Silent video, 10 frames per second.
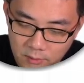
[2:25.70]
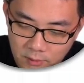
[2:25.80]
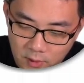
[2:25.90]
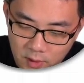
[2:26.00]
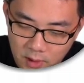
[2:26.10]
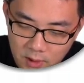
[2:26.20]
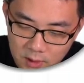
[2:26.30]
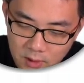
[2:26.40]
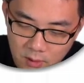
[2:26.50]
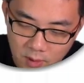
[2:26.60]
4a
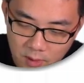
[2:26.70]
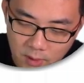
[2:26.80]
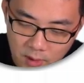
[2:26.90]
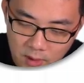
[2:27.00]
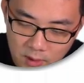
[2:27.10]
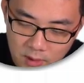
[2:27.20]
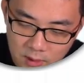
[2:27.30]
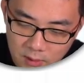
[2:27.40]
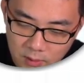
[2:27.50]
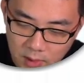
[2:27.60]
squared
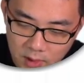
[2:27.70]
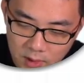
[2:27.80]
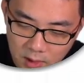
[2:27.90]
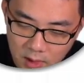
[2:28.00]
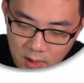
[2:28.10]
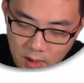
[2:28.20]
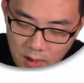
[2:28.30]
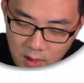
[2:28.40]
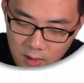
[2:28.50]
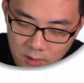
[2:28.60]
minus plus 8a
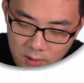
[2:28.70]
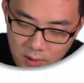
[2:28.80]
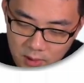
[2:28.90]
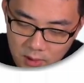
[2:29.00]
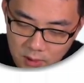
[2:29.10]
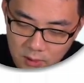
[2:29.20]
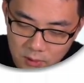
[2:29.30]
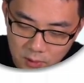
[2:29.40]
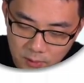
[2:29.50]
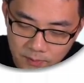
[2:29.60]
equal less than 0.
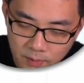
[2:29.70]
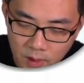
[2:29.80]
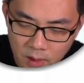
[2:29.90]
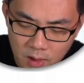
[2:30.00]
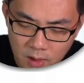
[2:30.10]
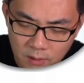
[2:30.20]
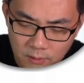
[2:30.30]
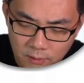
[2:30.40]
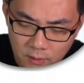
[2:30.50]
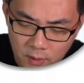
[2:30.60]
So
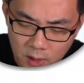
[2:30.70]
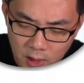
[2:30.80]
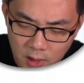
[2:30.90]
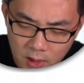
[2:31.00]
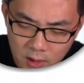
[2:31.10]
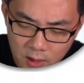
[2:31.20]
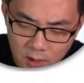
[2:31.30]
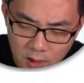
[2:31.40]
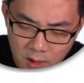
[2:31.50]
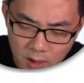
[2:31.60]
4a,
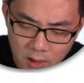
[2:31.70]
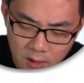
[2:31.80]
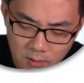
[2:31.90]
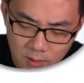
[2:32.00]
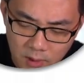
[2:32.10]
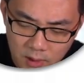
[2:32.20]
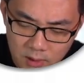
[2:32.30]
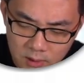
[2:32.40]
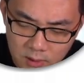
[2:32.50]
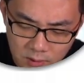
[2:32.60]
a
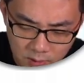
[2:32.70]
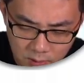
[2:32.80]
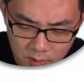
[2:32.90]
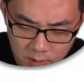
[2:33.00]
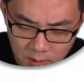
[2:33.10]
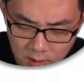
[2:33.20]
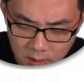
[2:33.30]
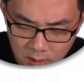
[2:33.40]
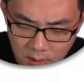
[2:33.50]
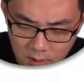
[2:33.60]
plus 2
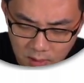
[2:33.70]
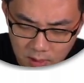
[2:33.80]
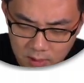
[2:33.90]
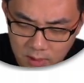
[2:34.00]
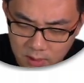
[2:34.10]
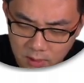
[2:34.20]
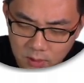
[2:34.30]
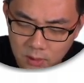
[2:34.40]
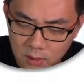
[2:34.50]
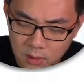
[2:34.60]
less than
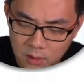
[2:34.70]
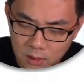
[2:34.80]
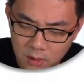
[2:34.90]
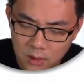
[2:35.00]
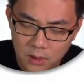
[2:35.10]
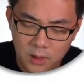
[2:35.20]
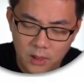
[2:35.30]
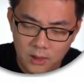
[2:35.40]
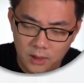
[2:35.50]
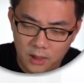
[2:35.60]
0.
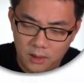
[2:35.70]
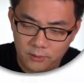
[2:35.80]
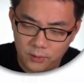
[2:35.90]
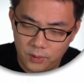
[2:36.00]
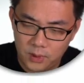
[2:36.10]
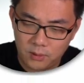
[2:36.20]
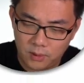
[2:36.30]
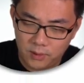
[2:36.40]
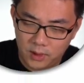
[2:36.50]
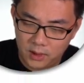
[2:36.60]
And after which
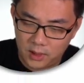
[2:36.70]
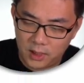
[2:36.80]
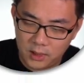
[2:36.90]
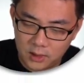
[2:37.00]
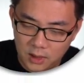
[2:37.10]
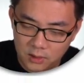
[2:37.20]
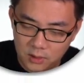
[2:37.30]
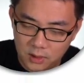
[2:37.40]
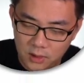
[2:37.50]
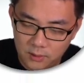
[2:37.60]
what we're going to get is
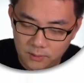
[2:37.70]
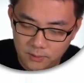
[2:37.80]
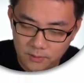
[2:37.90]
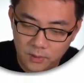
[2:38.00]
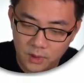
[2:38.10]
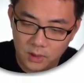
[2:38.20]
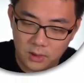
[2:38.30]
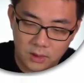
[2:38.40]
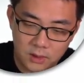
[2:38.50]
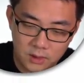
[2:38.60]
actually
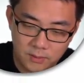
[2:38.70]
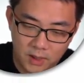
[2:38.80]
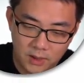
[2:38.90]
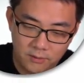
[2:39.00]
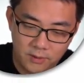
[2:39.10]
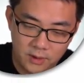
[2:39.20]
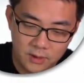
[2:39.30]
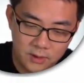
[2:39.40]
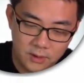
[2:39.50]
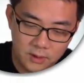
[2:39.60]
just smiley face.